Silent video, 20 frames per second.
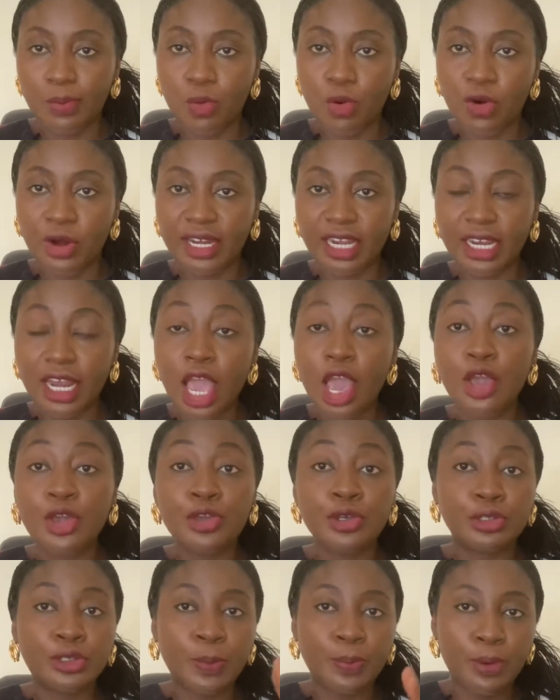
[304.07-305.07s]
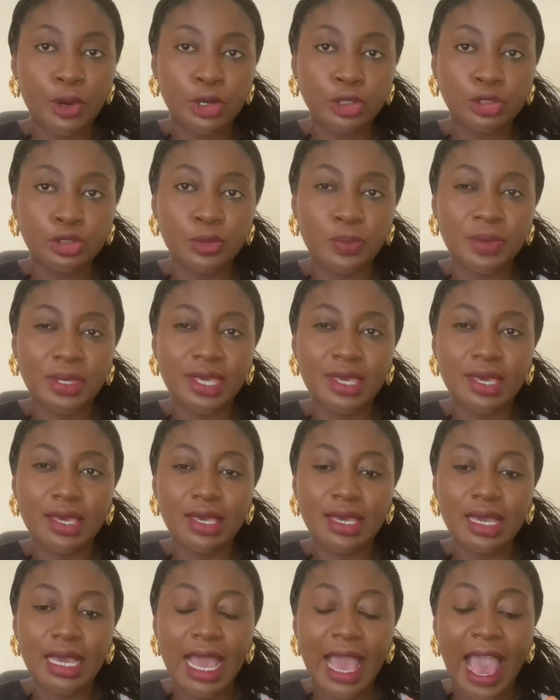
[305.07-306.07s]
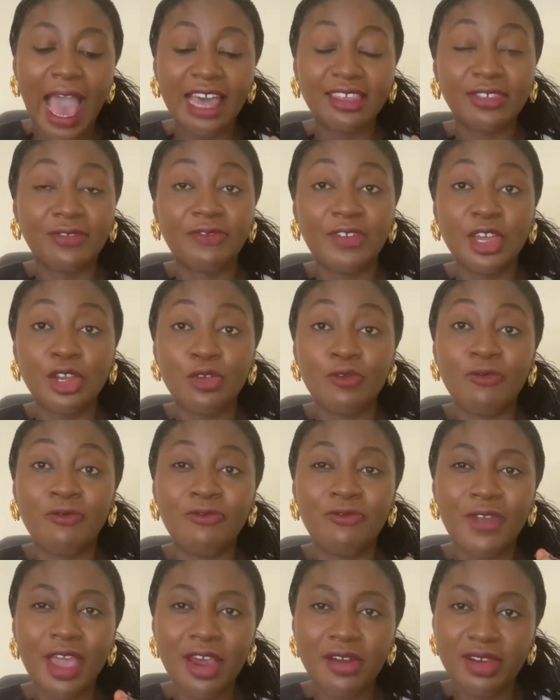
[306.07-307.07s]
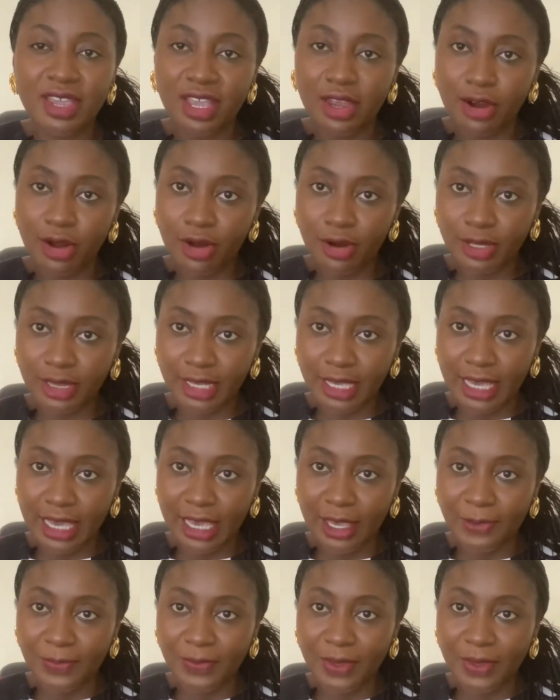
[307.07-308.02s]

morning. You're supposed to be at the venue very early.